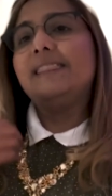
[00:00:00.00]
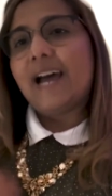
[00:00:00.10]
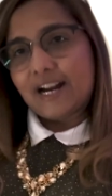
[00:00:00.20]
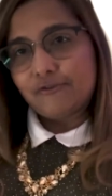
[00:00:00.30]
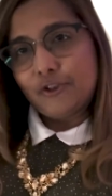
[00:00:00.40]

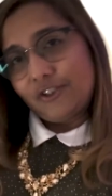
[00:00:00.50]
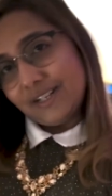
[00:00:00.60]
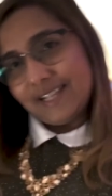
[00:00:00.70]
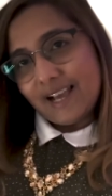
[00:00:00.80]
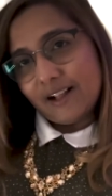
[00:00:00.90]
that would
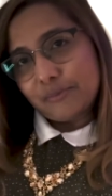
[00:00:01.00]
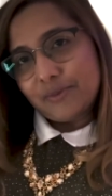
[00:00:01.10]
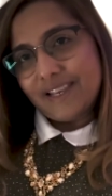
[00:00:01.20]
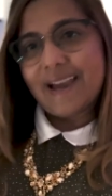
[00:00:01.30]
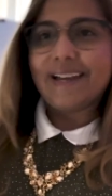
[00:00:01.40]
really
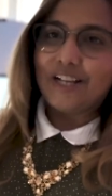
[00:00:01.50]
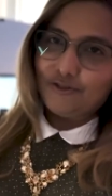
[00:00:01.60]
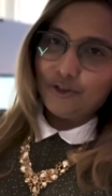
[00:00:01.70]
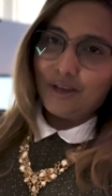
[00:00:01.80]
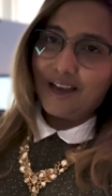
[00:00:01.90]
help me and
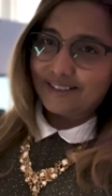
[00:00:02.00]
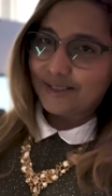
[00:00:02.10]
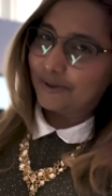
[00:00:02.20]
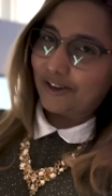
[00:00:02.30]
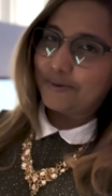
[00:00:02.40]
if you can
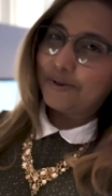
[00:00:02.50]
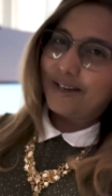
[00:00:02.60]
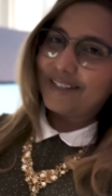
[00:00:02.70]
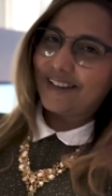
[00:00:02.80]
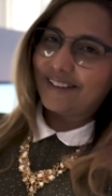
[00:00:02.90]
subscribe to
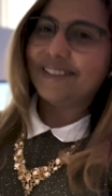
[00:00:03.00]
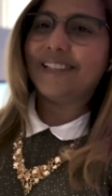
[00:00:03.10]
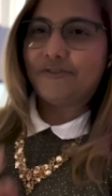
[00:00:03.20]
my channel